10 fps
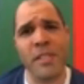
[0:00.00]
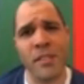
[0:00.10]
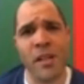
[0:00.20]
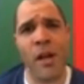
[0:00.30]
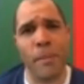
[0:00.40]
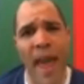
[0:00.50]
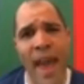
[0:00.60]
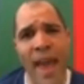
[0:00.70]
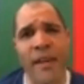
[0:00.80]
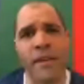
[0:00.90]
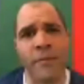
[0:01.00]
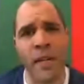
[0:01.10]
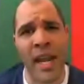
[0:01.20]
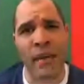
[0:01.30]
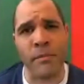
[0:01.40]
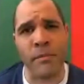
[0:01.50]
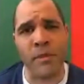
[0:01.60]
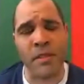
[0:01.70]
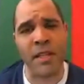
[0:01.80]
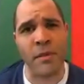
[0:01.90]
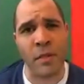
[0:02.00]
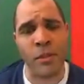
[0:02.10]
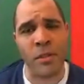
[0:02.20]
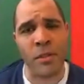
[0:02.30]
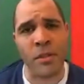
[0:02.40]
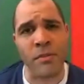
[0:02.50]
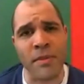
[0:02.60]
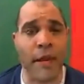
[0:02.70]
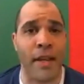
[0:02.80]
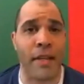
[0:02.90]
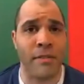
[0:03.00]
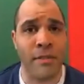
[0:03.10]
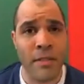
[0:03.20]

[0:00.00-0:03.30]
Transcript: be just called bad video games instead of social, I think.